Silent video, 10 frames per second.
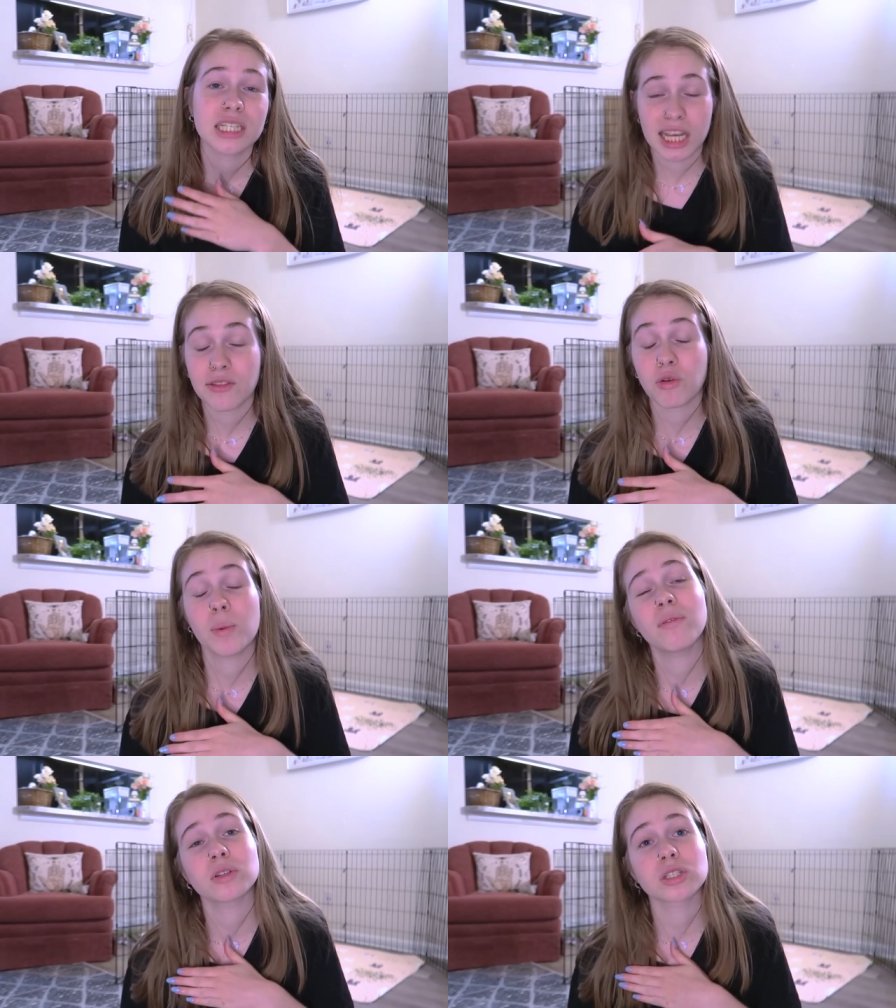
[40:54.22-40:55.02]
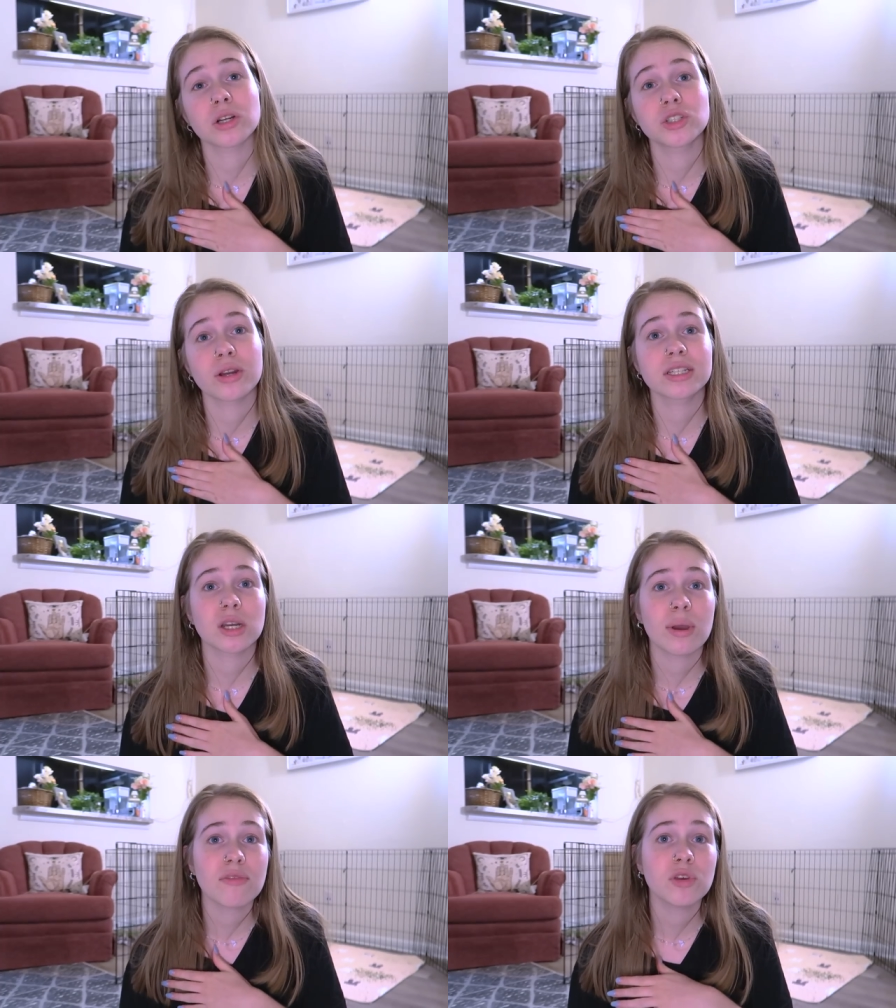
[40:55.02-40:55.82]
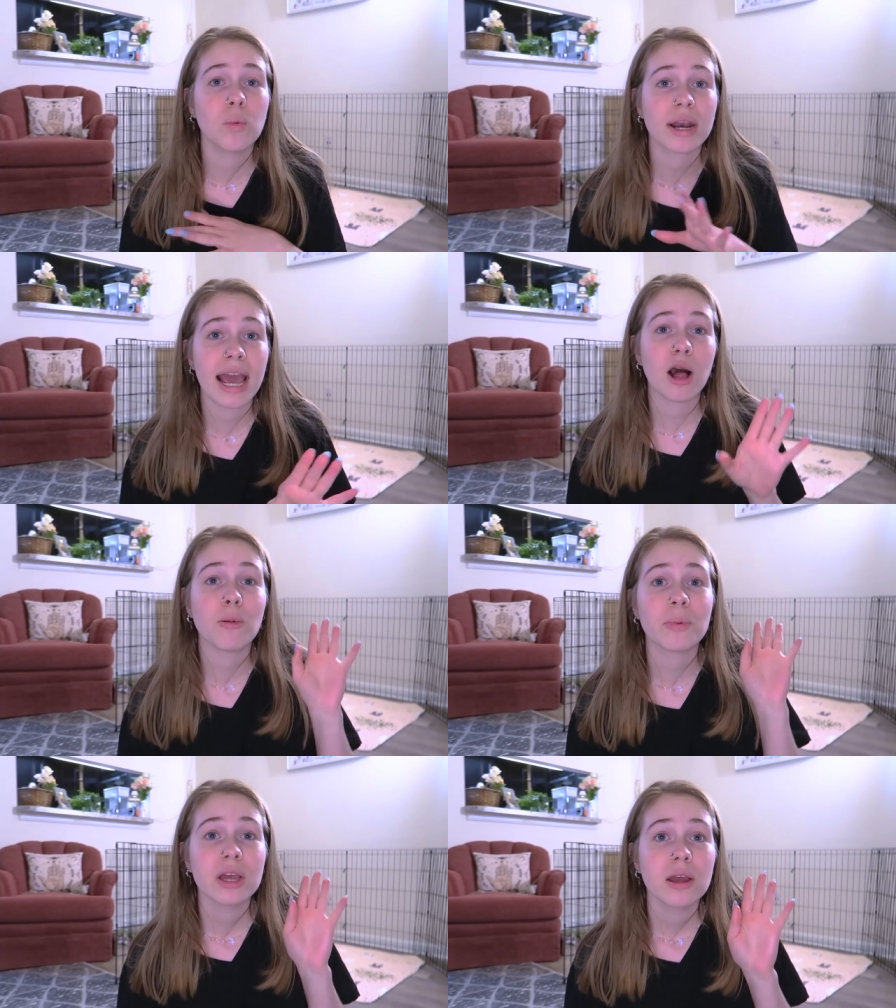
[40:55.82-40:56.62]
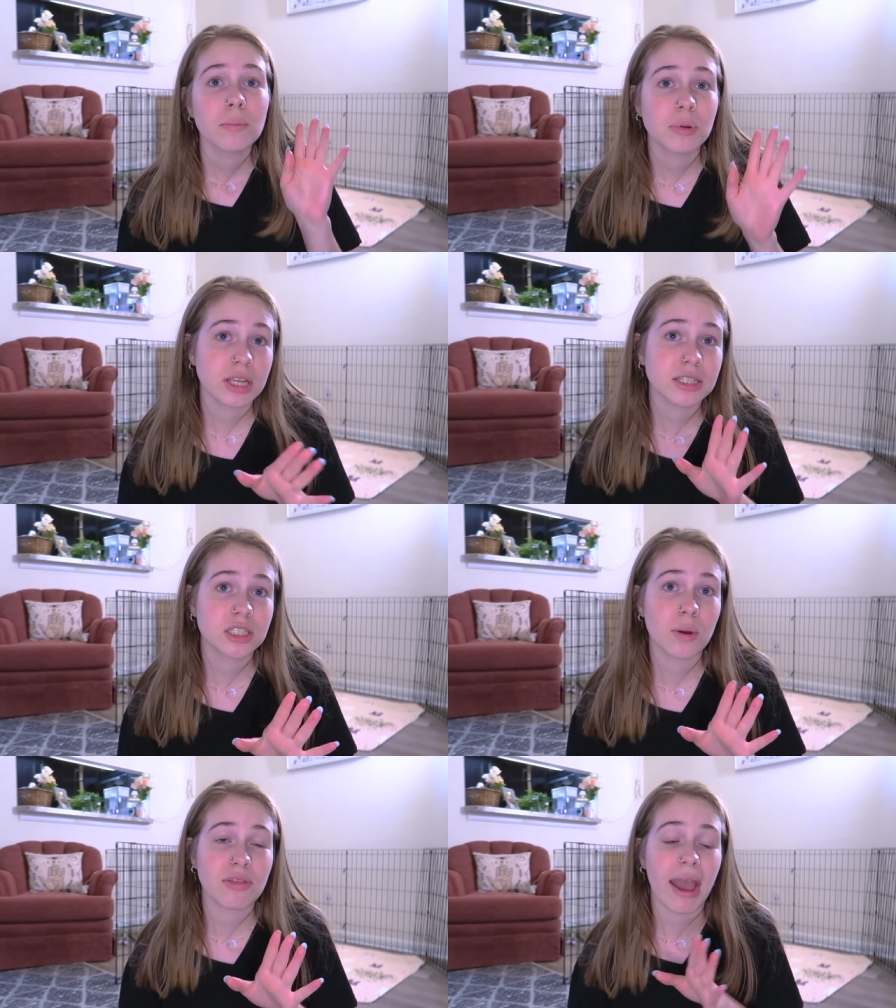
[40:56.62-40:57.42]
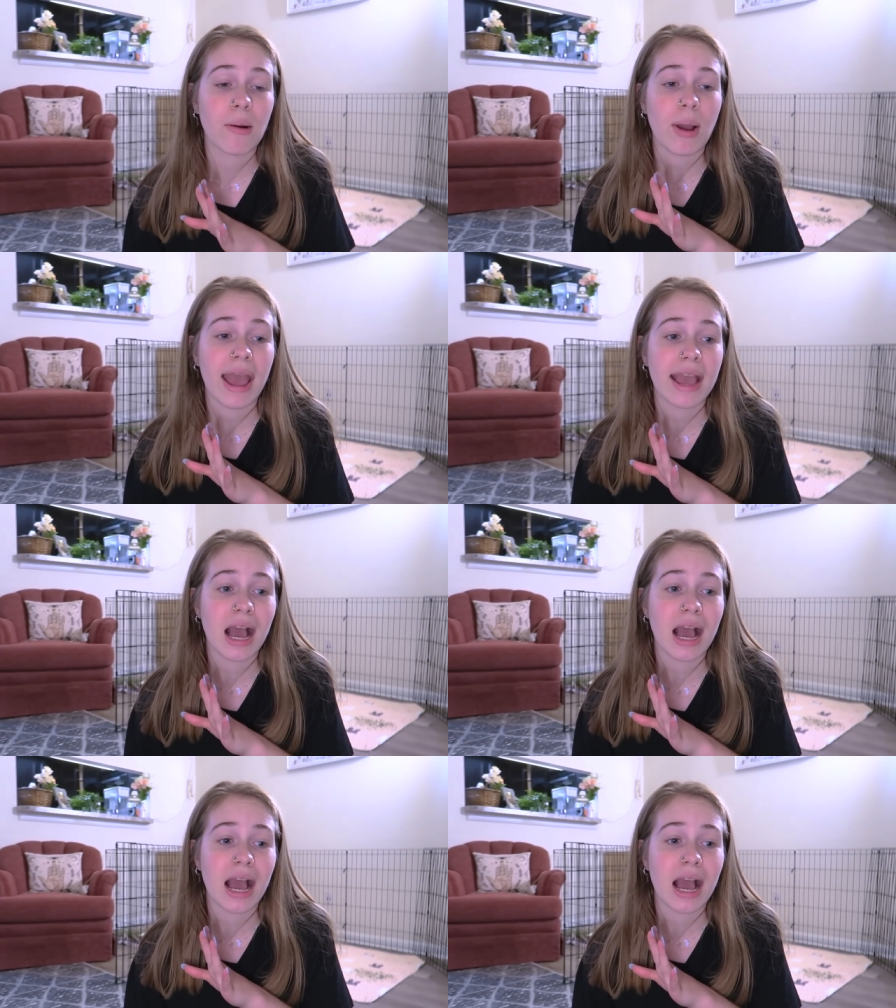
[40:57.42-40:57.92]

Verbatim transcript: teeth removal surgery. So if you want to help, please do it that way.